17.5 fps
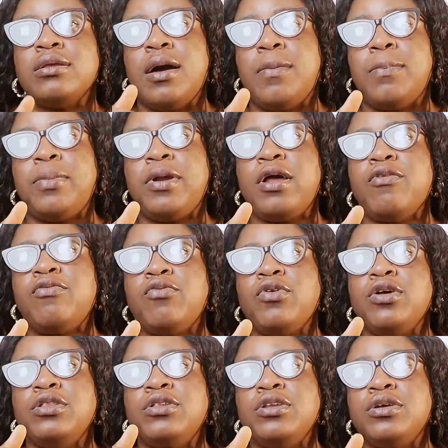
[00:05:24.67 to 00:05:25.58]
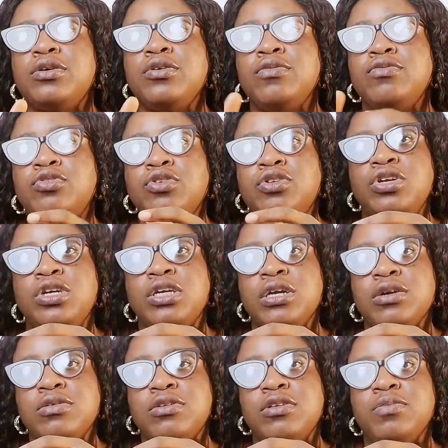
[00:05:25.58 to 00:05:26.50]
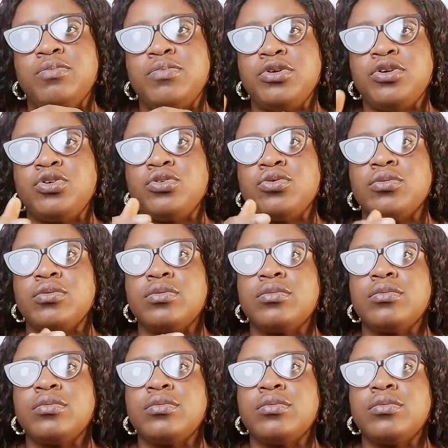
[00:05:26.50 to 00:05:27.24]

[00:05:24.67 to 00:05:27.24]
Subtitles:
apply for a decree of judicial separation.